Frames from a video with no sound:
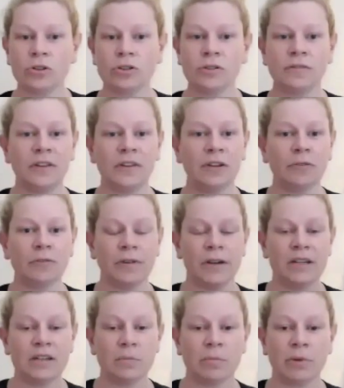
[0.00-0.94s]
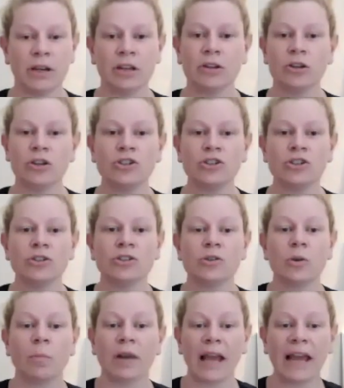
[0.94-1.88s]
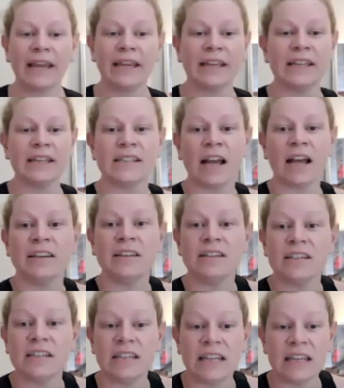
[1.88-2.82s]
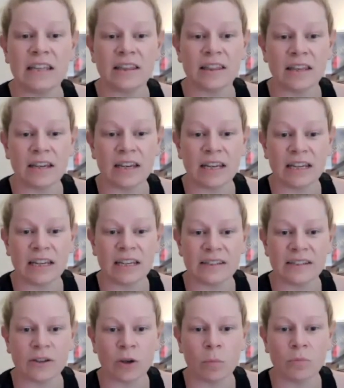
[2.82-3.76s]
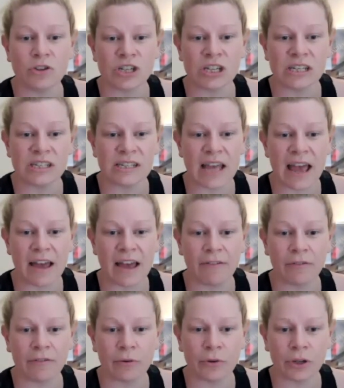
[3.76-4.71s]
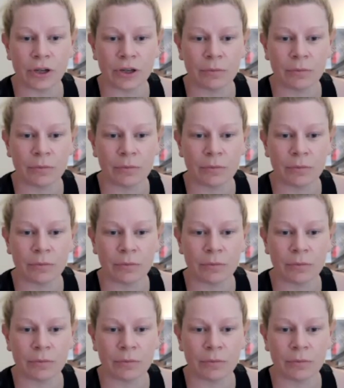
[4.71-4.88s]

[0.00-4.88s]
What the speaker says: feel free to bring cushions or blankets underneath the knees. The option is there for you.